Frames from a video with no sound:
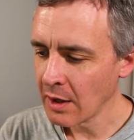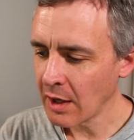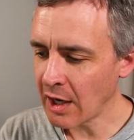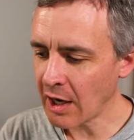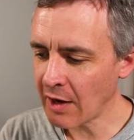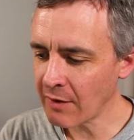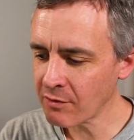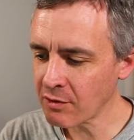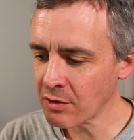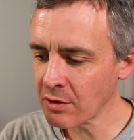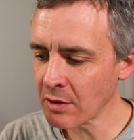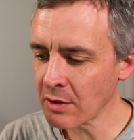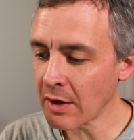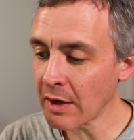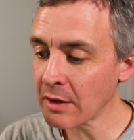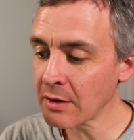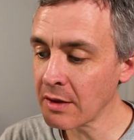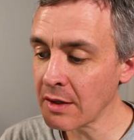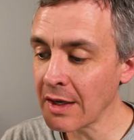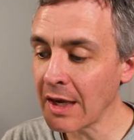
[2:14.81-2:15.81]
after
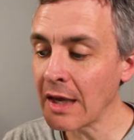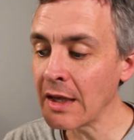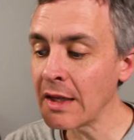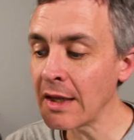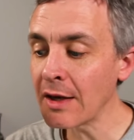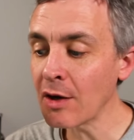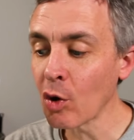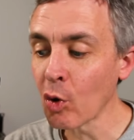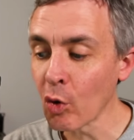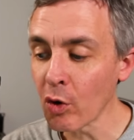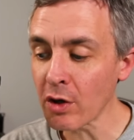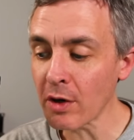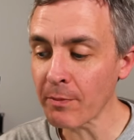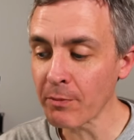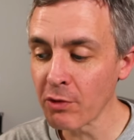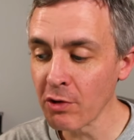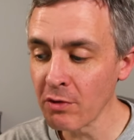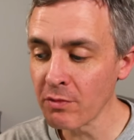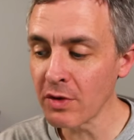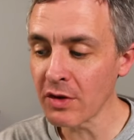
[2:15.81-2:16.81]
deducting any court
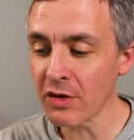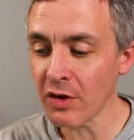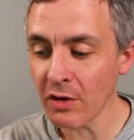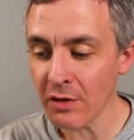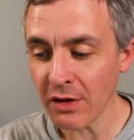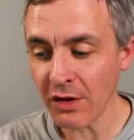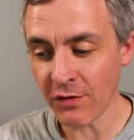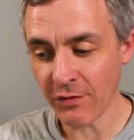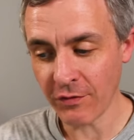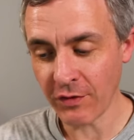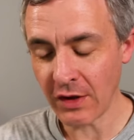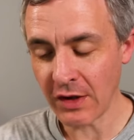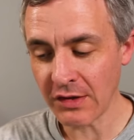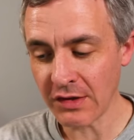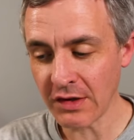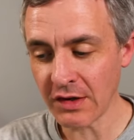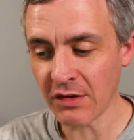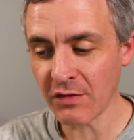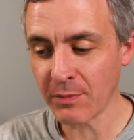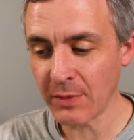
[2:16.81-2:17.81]
approved attorney's fees
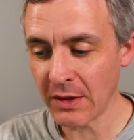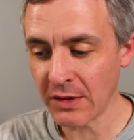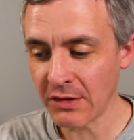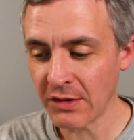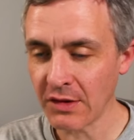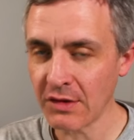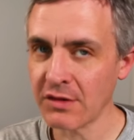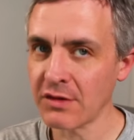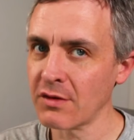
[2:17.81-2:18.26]
and expenses.